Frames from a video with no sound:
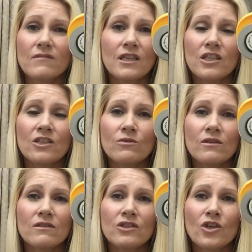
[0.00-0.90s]
And you know
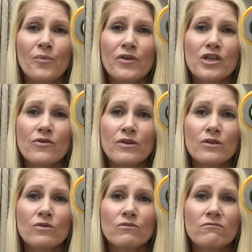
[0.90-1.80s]
what? No pressure at
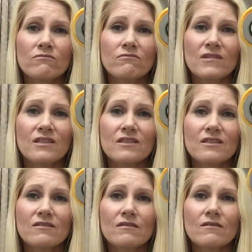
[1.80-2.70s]
all.
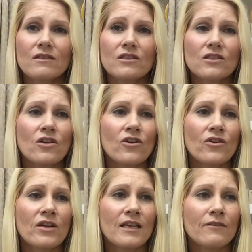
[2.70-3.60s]
It's
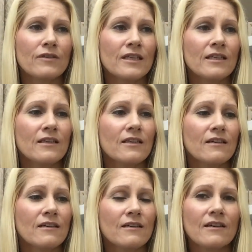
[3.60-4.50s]
so lovely.
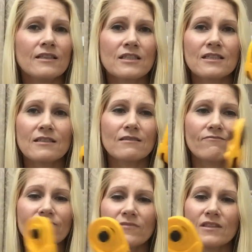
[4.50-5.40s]
I just
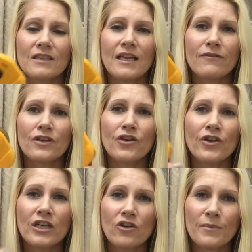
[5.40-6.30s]
love the
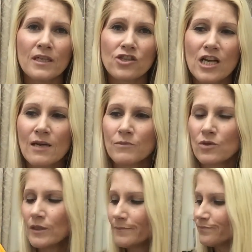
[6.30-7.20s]
ergonomic shape
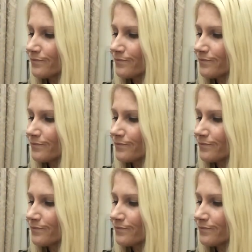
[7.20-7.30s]
to it.